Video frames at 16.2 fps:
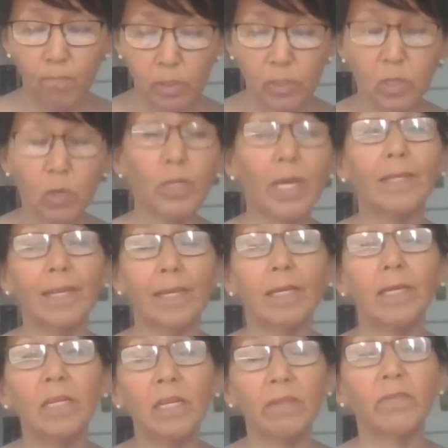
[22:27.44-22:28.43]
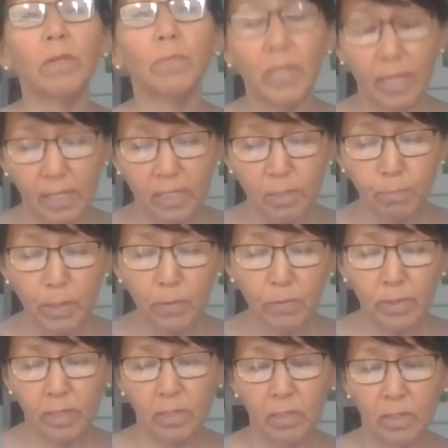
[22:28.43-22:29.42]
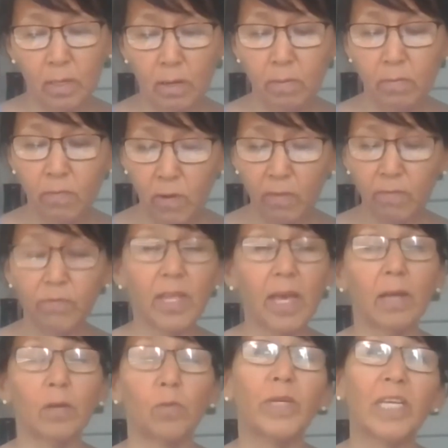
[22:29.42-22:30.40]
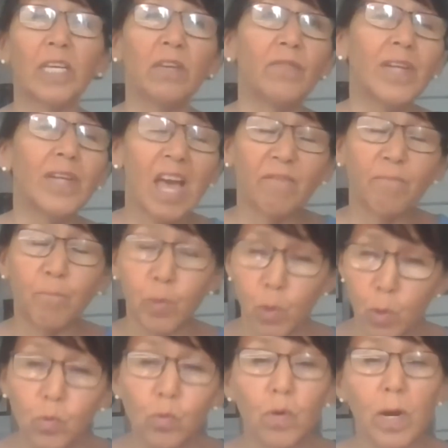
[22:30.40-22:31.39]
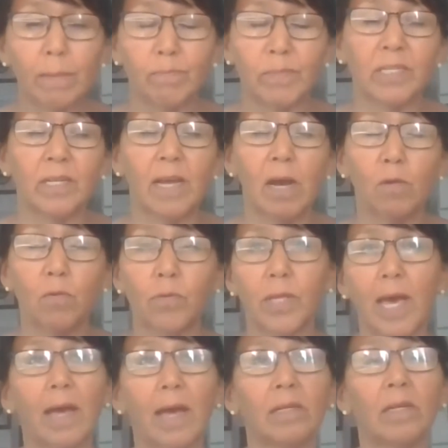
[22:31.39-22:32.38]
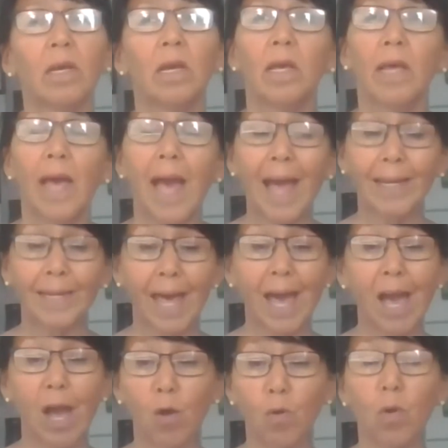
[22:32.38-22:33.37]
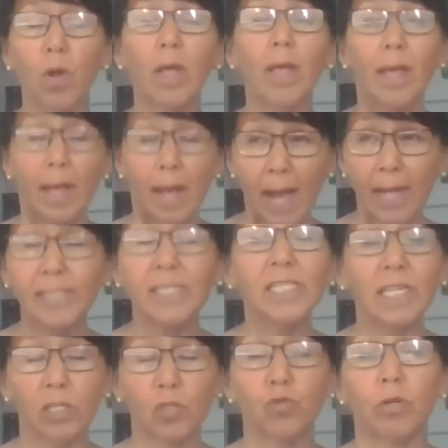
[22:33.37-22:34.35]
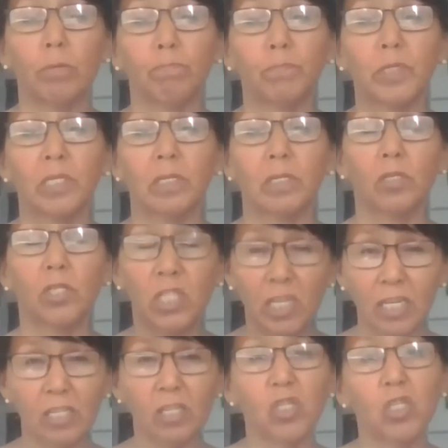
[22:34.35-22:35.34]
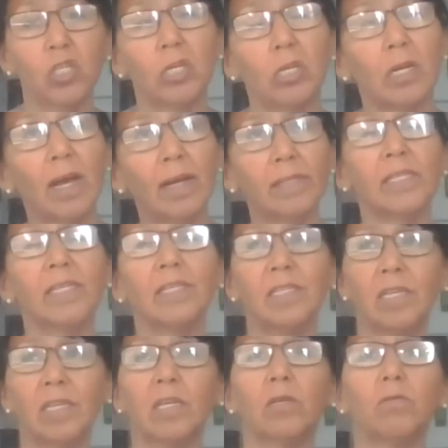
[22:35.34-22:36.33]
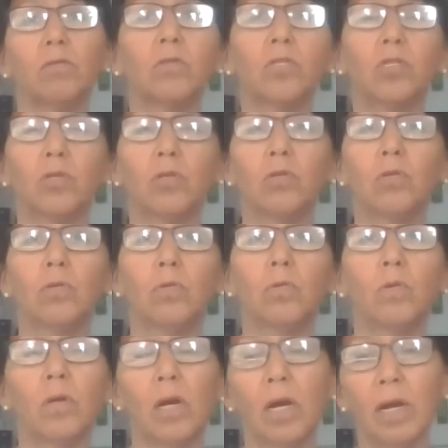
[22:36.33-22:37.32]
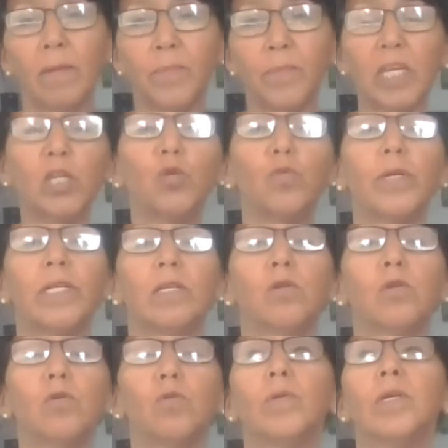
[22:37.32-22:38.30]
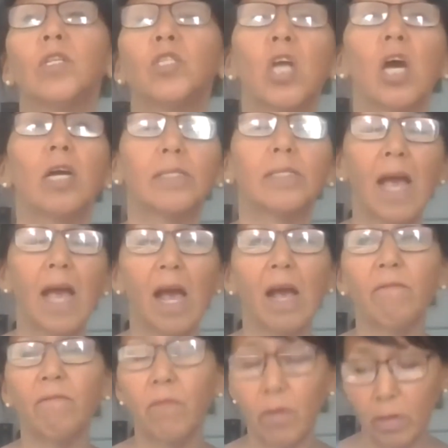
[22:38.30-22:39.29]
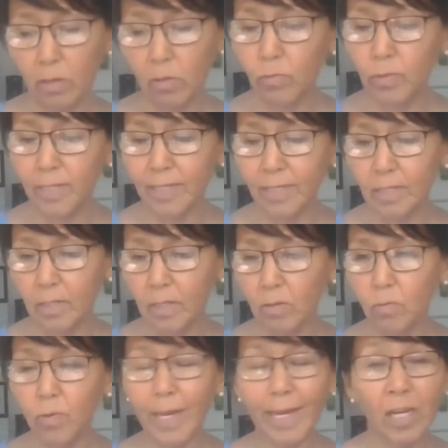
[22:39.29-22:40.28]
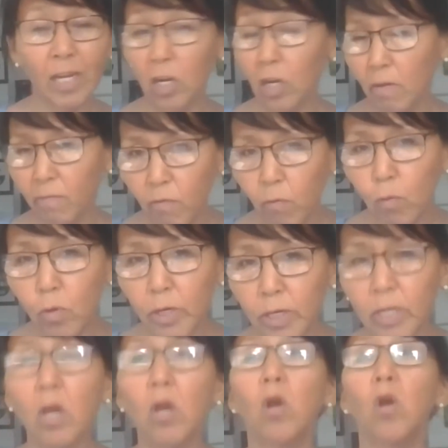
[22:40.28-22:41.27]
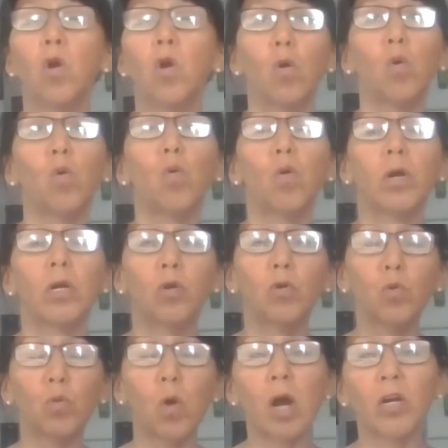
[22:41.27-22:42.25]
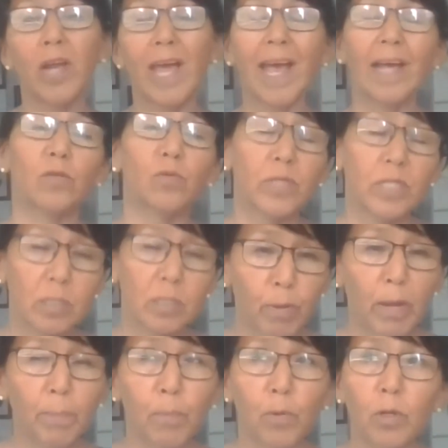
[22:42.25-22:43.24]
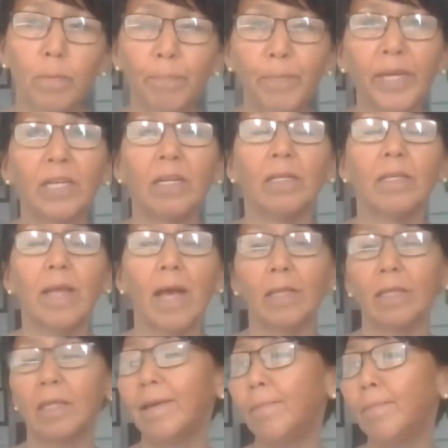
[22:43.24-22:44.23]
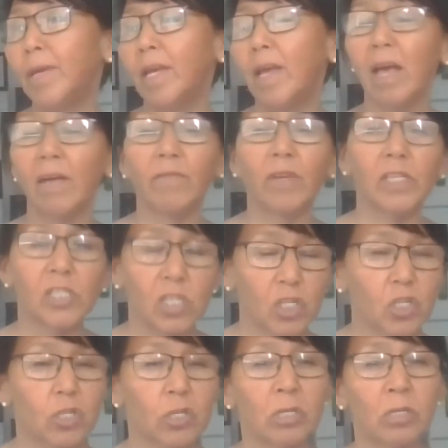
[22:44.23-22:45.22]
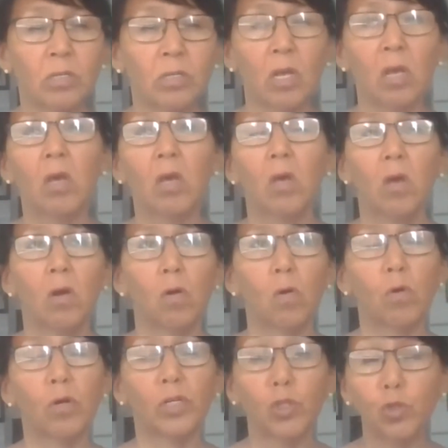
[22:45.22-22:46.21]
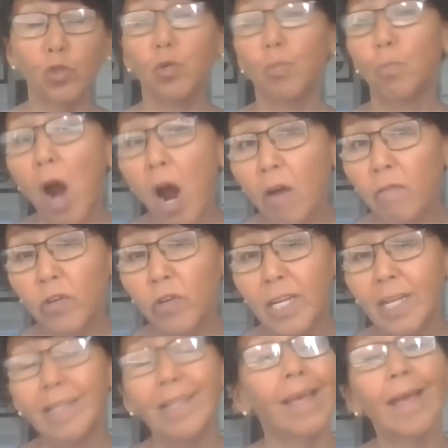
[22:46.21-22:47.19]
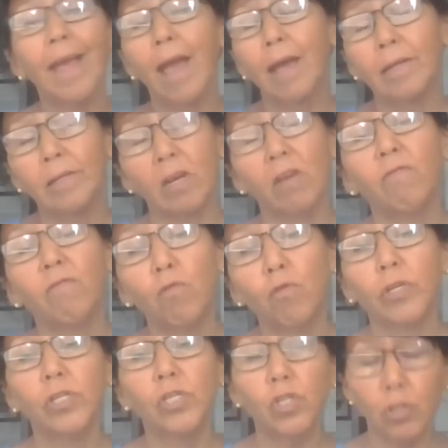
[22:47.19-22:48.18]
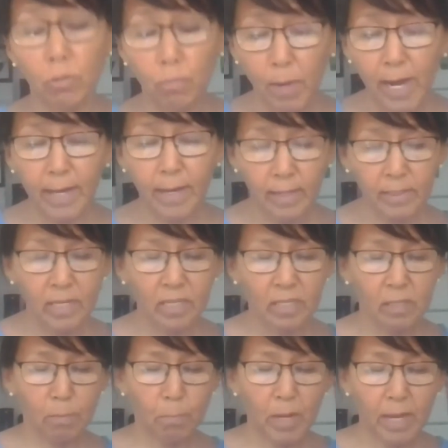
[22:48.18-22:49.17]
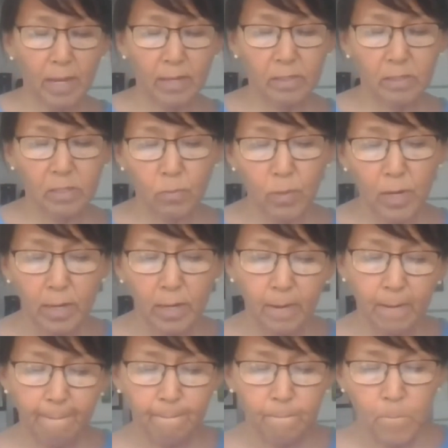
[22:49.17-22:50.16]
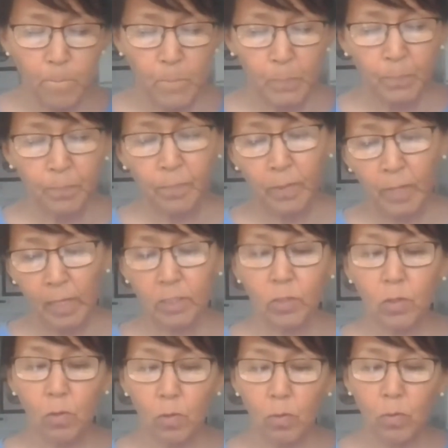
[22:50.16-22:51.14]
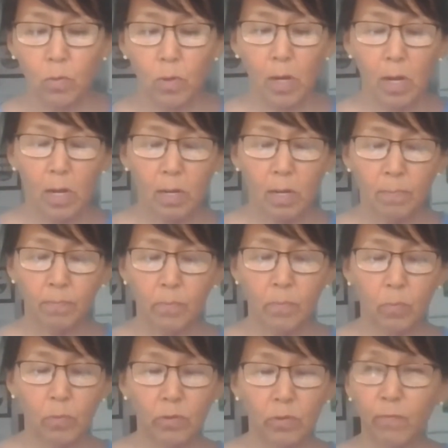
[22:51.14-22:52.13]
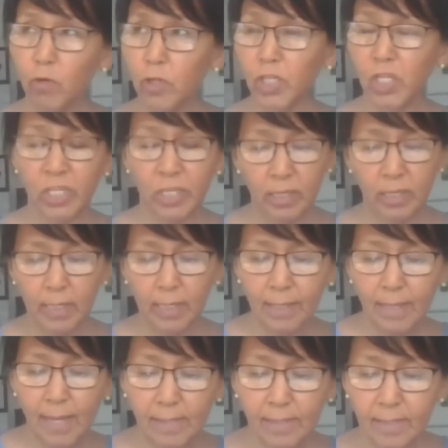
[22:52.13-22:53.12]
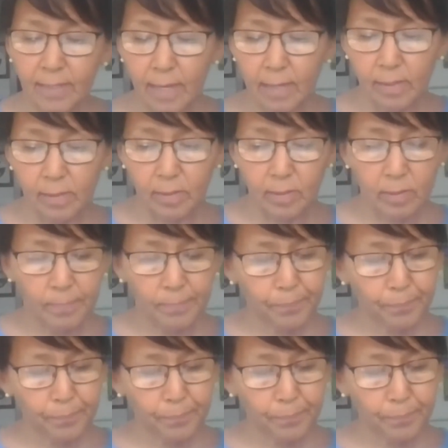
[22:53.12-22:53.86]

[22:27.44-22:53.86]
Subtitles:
so that they can give them the experience of that. We even have programs now that allow hunting trips, teach hunting skills to Inuit who will not have who cannot afford, or who are at-risk people, meaning that they may have addictions, or due to poverty, they can't afford to buy hunting supplies, right? So we're fortunate in that sense.